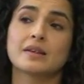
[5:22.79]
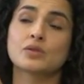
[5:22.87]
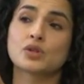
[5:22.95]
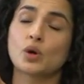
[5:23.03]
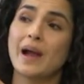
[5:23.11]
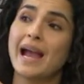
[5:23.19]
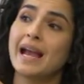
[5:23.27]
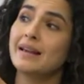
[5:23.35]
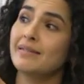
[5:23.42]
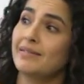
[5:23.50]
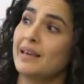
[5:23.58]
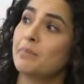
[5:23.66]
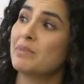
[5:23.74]
And so
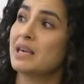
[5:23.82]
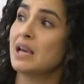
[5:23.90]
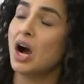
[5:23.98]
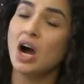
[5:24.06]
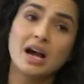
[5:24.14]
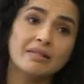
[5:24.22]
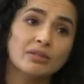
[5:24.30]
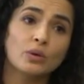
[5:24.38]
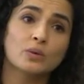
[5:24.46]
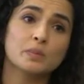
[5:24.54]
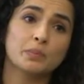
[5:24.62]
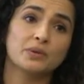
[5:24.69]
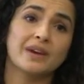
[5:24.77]
anything beyond
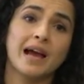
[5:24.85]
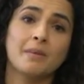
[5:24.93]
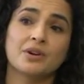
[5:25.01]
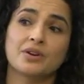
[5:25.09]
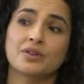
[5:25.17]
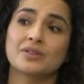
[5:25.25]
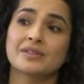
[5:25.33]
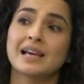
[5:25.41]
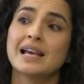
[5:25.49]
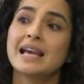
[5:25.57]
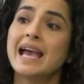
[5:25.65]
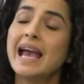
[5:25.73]
those parameters,